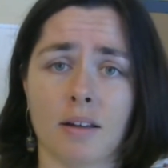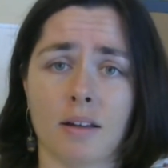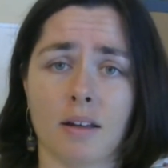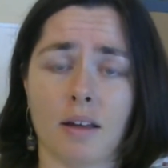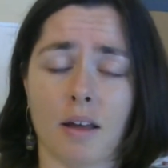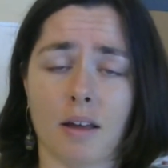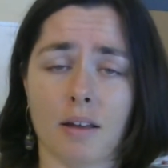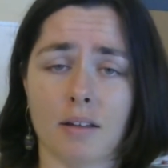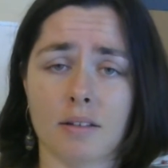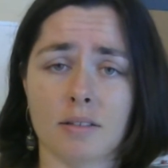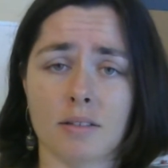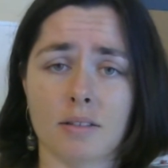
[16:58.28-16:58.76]

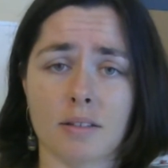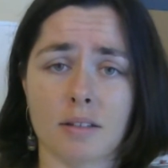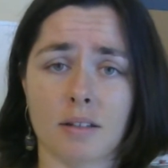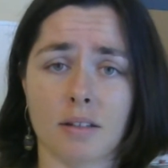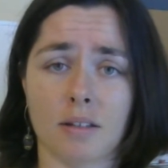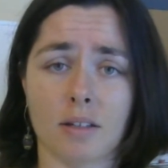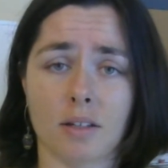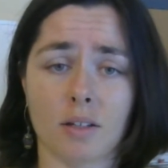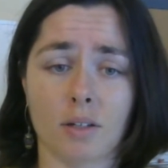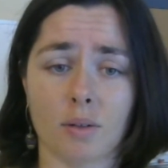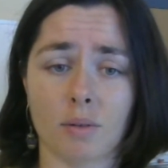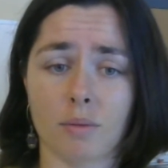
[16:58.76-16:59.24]
And,
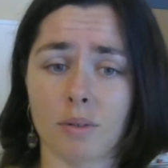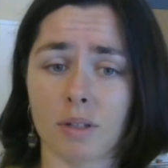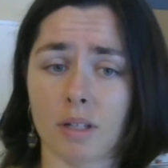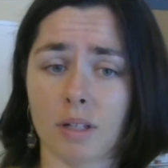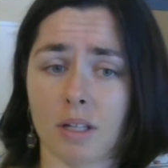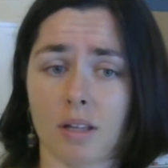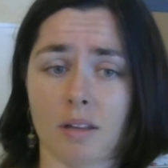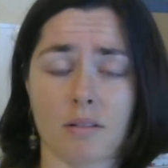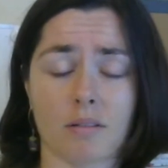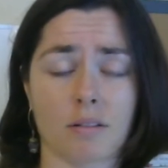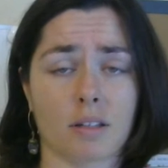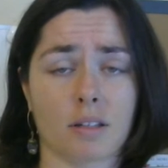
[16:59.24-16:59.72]

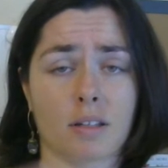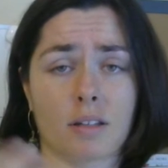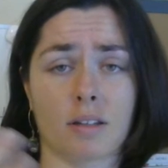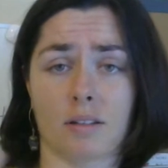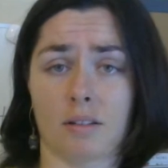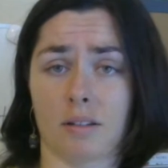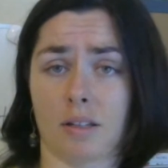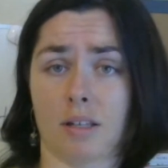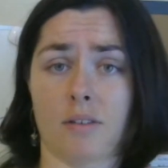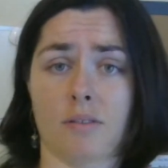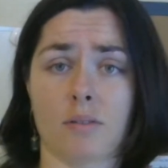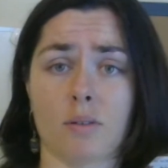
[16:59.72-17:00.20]
either
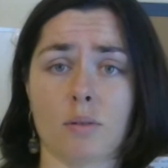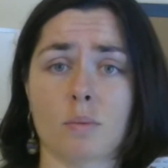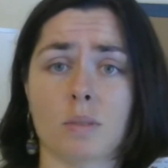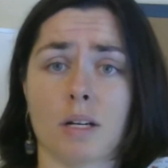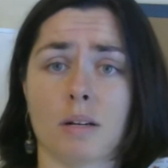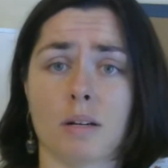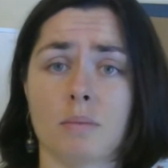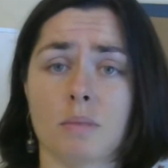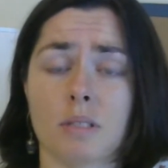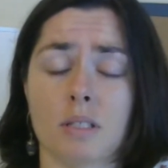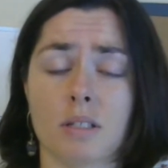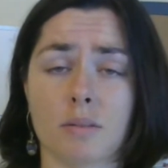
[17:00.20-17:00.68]
give them
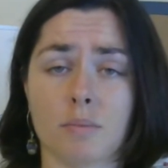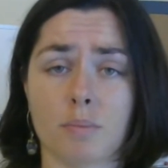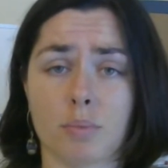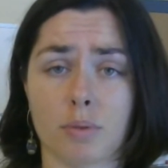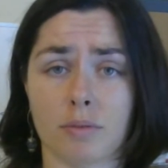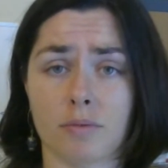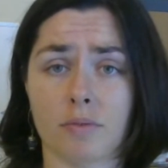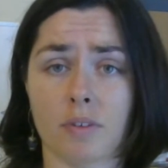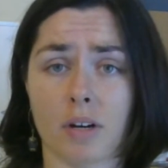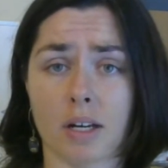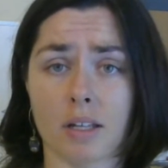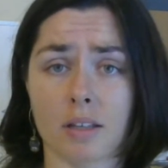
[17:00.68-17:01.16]
time to
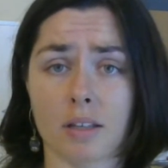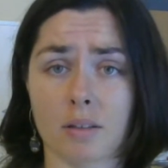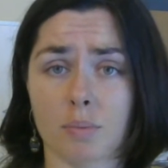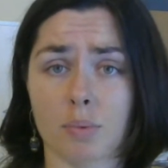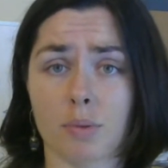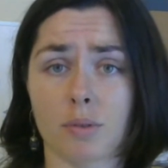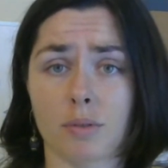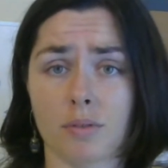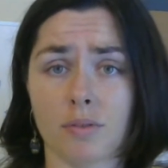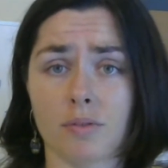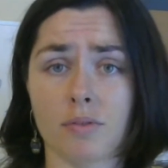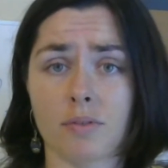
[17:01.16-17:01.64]
provide the
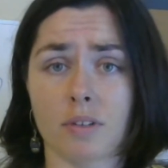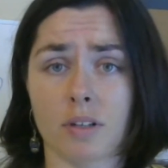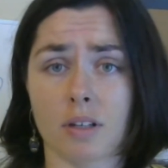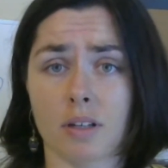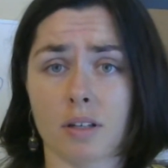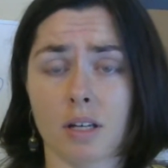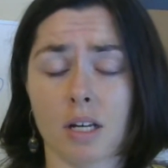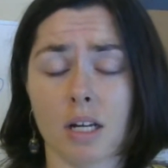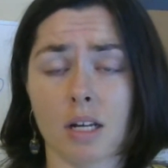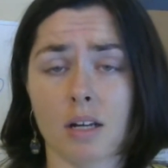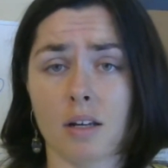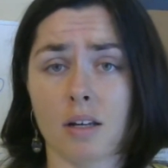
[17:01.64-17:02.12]
proof
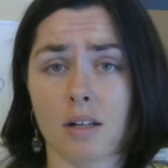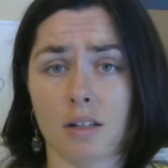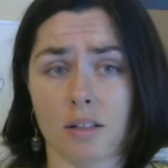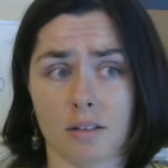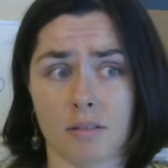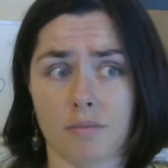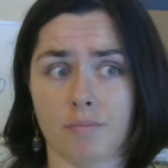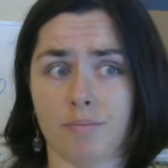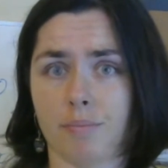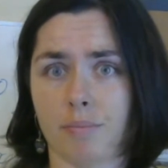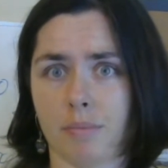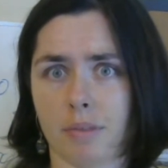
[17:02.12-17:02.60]
that,
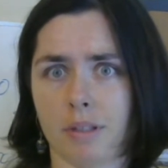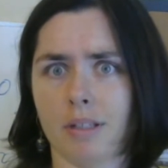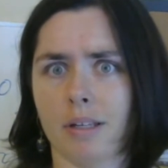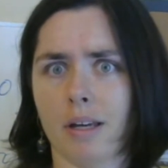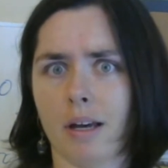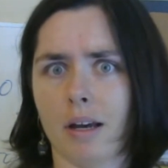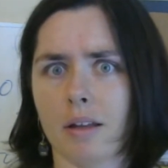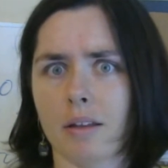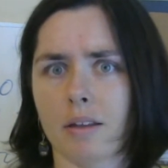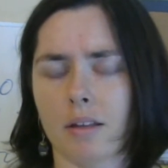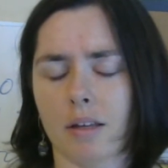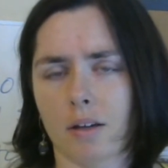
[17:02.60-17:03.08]

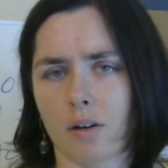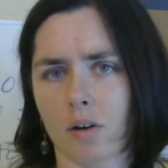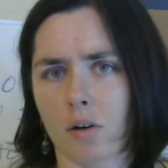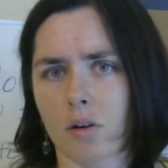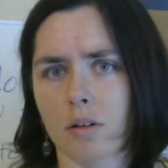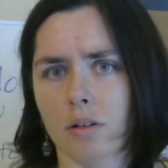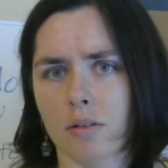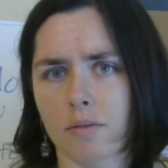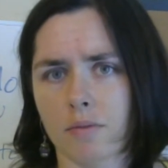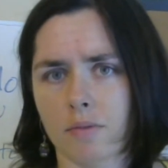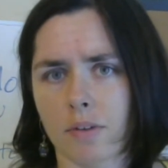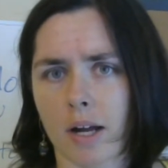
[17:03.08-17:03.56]
yeah, they
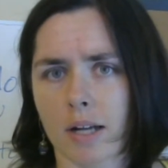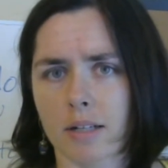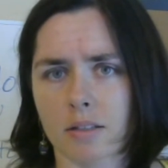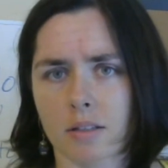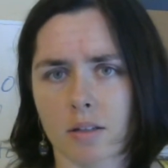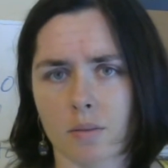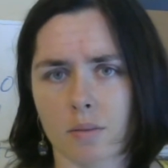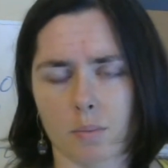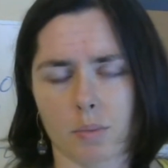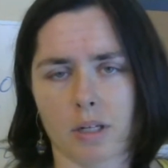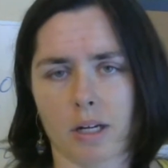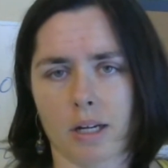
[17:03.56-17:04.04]
are in fact
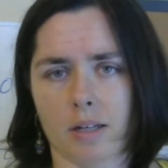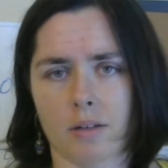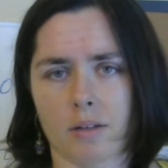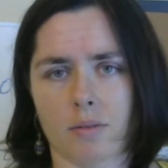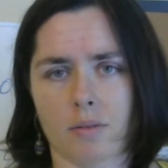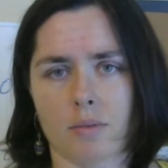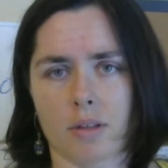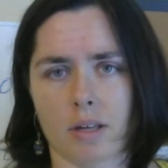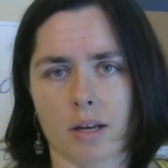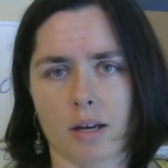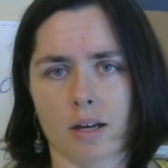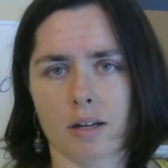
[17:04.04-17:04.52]
compliant
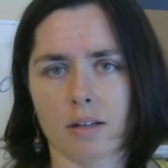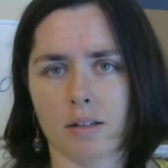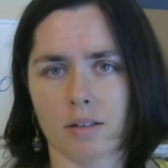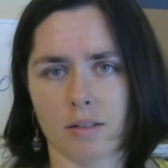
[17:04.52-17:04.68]
with that.